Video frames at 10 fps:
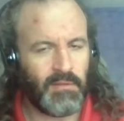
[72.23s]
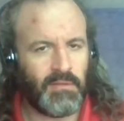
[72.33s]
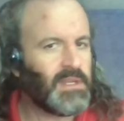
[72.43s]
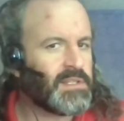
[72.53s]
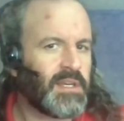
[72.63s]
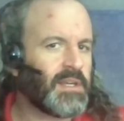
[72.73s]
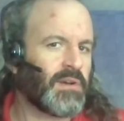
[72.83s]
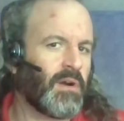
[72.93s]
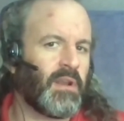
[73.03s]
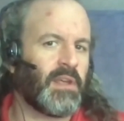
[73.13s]
these things
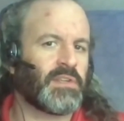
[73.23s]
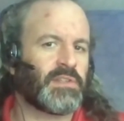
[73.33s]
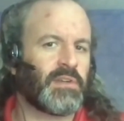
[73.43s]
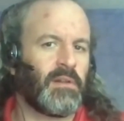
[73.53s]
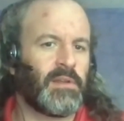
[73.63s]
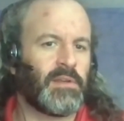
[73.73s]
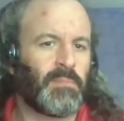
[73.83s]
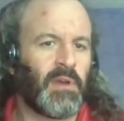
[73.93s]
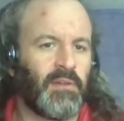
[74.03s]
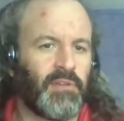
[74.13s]
aren't necessarily as
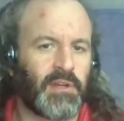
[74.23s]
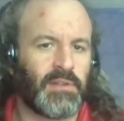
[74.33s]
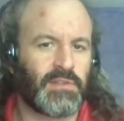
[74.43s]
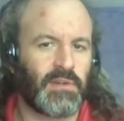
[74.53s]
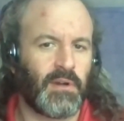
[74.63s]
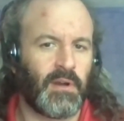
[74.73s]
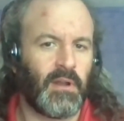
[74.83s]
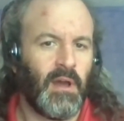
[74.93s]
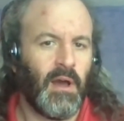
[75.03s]
big of a concern.